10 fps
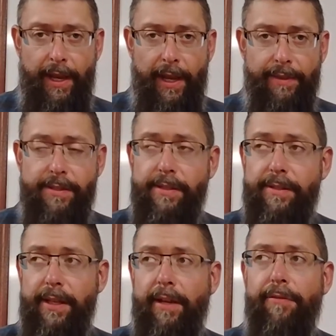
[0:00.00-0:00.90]
This is
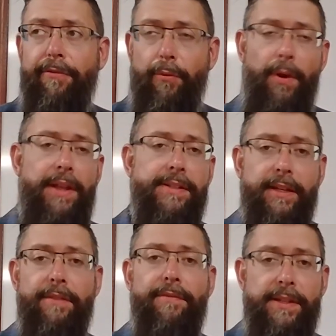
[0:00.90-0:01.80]
like a forensic
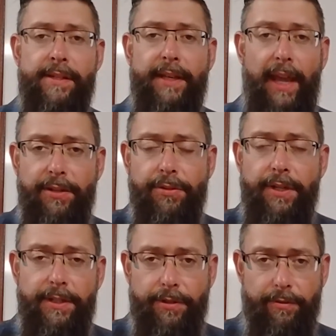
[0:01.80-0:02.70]
investigation
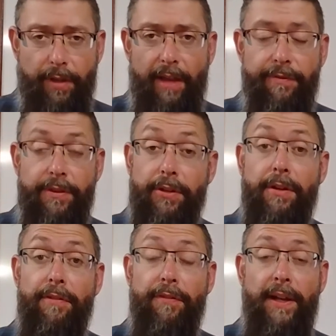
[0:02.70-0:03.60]
into your life, and they're
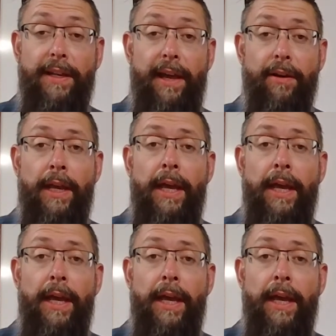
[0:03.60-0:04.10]
going to find out